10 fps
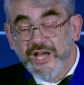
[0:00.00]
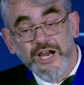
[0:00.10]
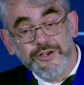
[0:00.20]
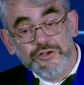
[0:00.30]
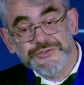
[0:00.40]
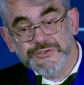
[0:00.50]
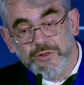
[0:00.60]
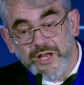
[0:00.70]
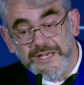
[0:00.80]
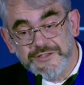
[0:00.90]
I'd also
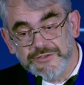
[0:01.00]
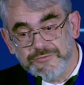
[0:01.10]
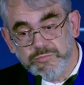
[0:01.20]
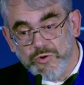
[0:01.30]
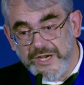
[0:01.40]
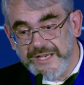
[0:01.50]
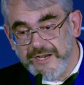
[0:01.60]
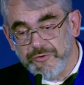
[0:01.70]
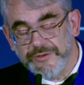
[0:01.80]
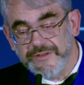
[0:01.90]
like to point
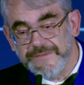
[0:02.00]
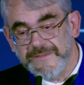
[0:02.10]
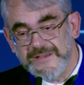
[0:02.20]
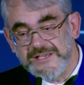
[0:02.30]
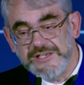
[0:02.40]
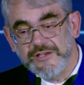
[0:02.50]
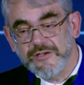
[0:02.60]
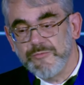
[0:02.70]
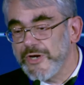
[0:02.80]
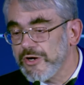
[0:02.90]
out that the
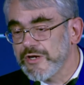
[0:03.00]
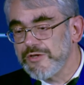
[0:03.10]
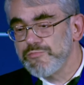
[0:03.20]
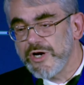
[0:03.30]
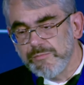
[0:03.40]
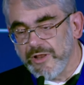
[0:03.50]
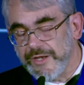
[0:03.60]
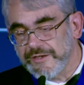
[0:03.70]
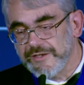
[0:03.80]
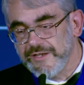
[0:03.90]
American public
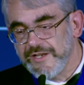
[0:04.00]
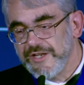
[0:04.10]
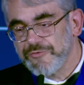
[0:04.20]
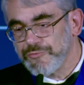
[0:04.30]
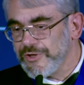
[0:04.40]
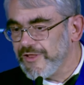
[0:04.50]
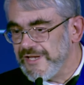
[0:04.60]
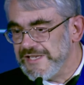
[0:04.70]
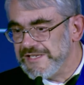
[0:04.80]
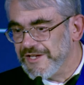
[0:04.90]

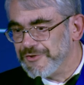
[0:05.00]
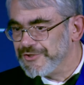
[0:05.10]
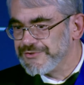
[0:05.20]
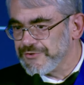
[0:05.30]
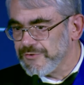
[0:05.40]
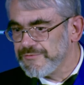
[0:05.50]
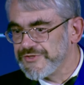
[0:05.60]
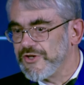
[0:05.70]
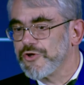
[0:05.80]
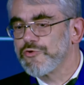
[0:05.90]
really deserves
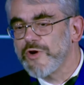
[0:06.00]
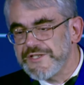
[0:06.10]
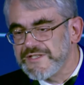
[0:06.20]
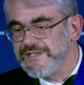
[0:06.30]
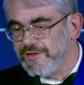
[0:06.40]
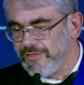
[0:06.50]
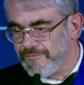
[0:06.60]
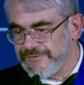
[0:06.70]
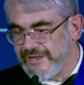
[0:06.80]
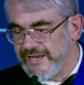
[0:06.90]
a great deal of
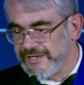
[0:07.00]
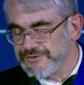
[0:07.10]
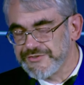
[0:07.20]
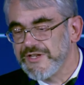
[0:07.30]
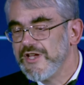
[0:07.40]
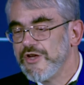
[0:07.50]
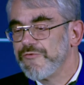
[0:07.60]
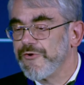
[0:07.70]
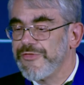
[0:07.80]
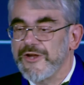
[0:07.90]
thanks
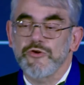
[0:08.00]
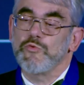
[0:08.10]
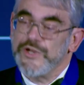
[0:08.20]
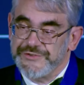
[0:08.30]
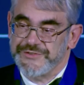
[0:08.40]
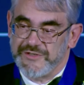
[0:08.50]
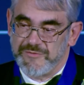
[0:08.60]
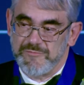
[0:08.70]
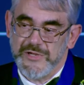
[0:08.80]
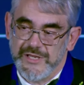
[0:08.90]
for their
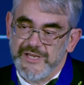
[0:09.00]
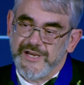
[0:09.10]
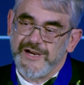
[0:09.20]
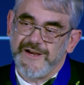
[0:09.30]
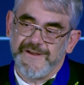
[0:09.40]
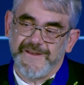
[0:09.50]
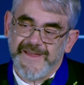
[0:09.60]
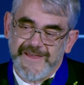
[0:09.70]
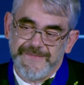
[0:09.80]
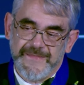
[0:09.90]
wisdom
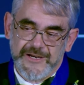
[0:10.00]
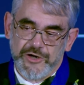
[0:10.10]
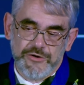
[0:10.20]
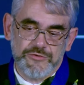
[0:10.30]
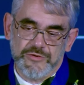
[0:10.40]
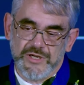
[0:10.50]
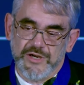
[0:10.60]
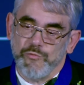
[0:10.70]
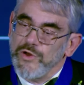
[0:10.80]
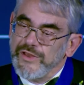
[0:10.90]
and their
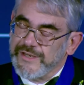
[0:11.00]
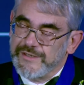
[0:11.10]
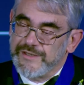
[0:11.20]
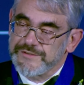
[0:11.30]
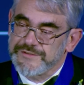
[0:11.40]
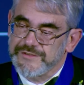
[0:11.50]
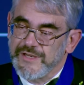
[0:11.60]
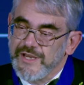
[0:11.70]
willingness